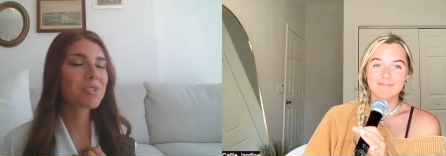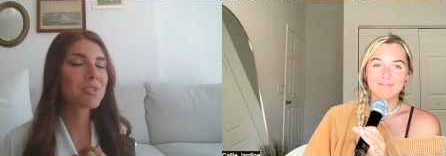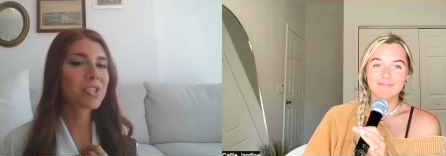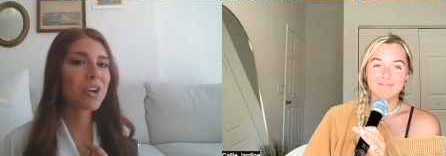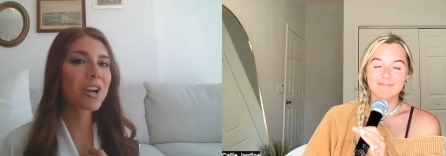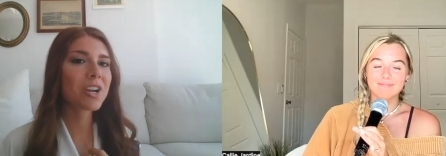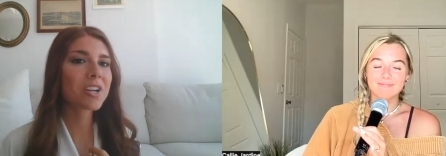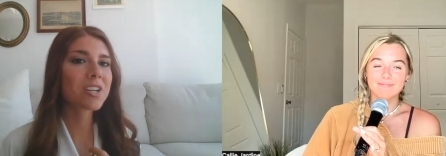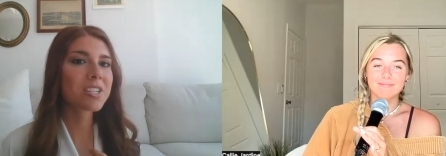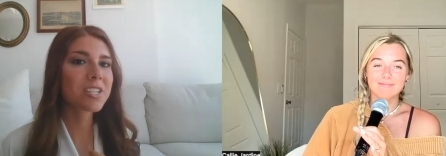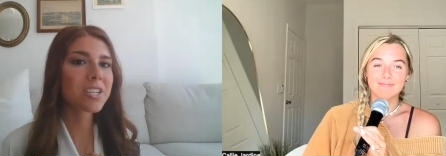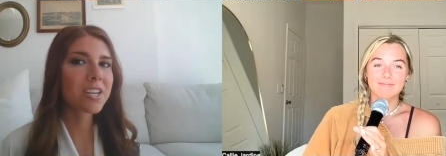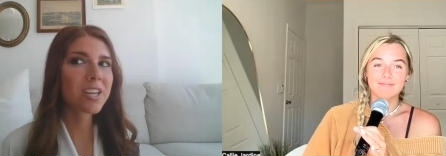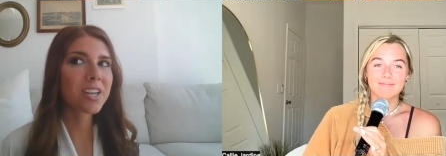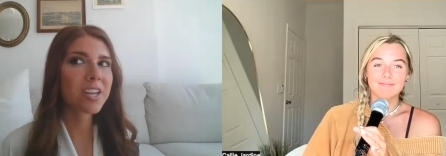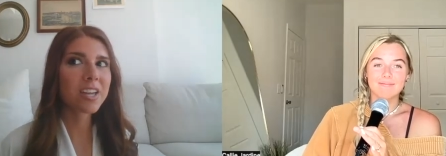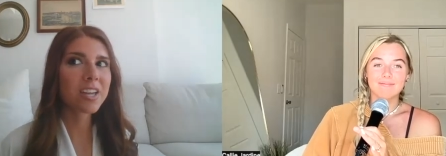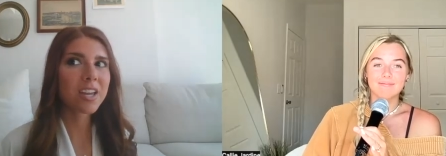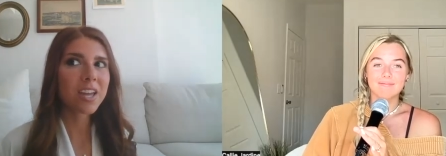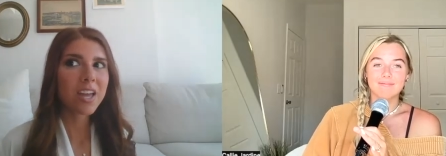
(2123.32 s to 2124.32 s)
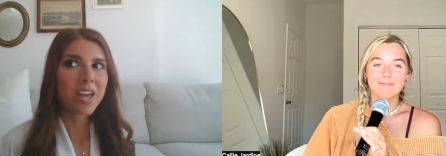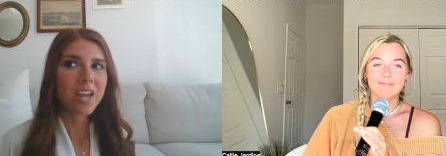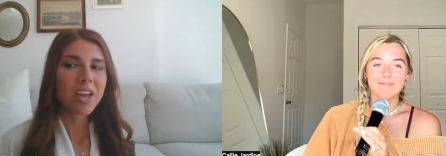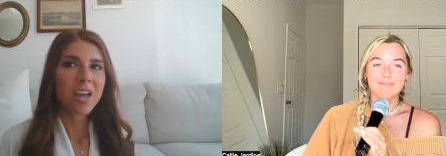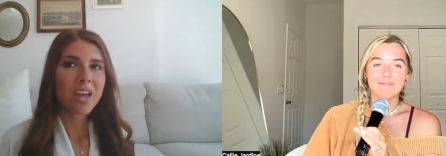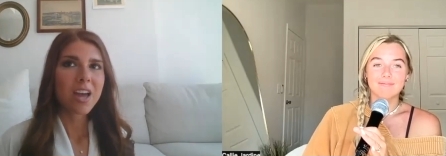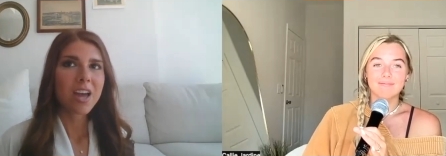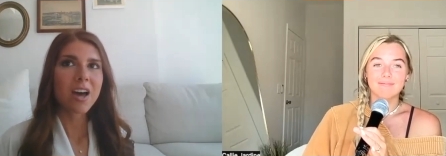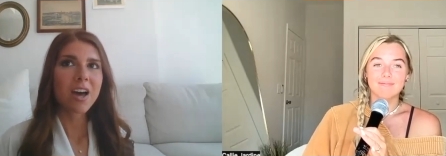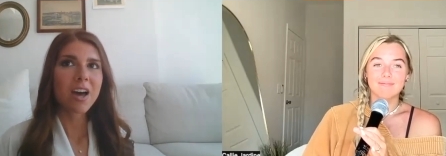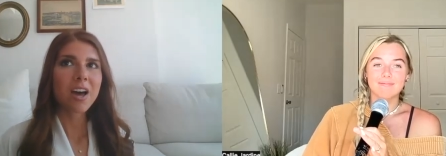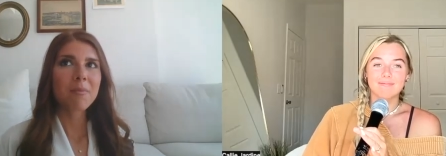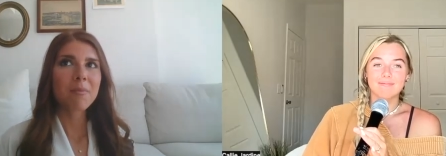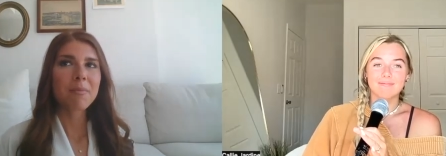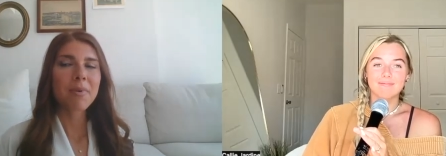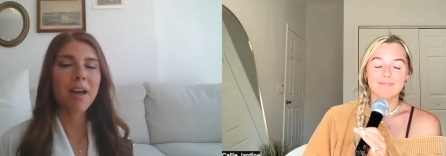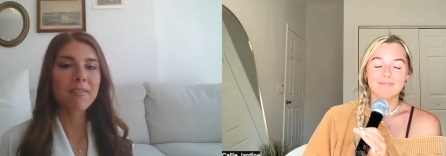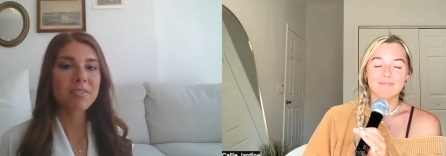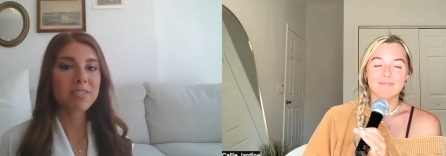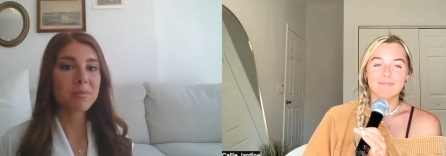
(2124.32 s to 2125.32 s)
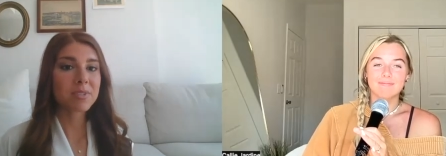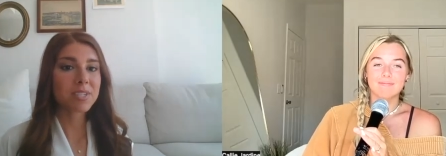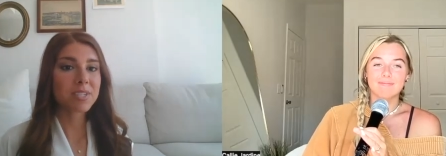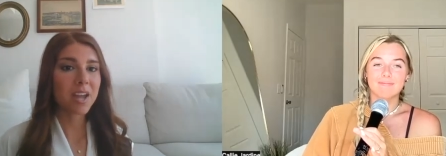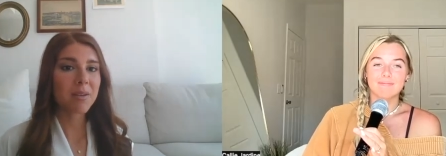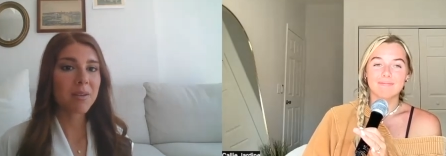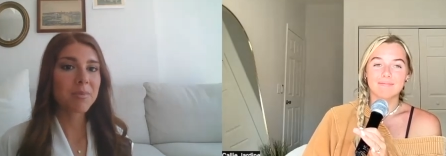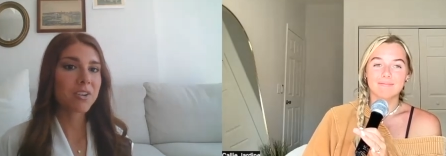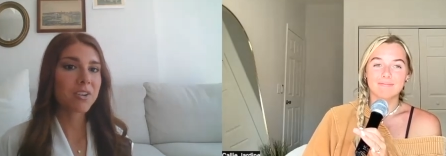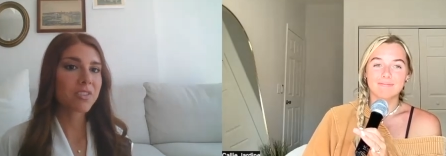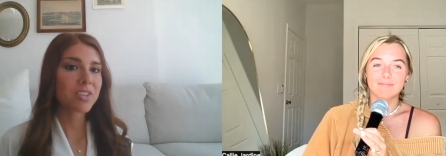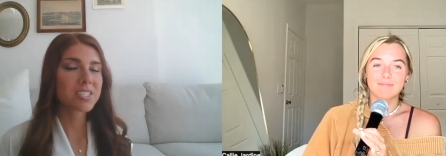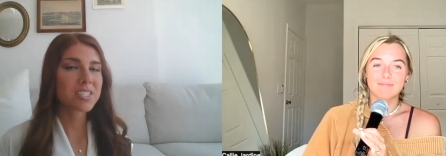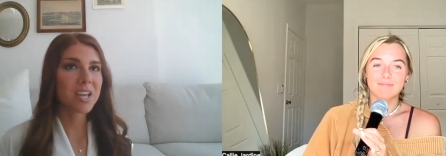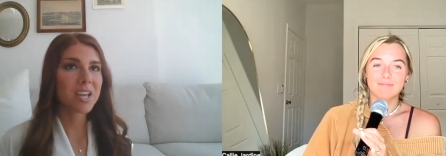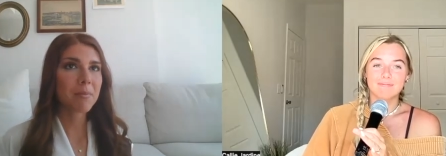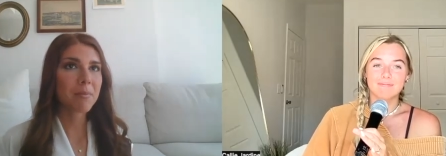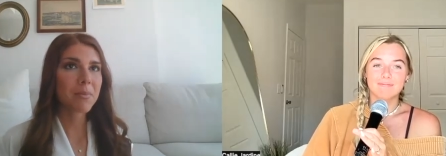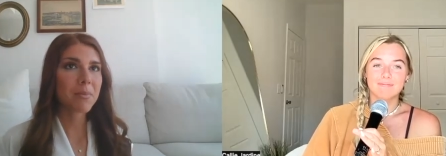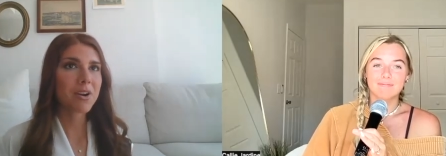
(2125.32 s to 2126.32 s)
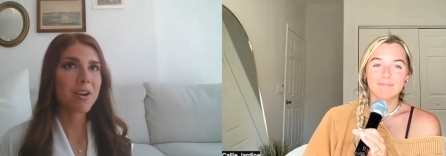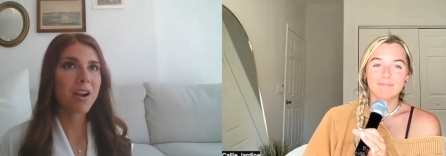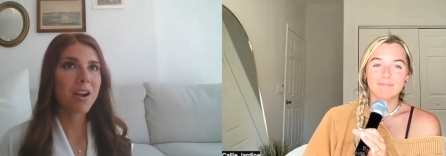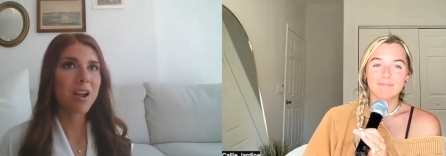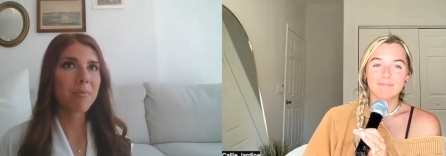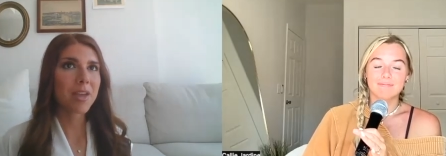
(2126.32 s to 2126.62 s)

Speaker 1: starting to um, have some time here in the summer.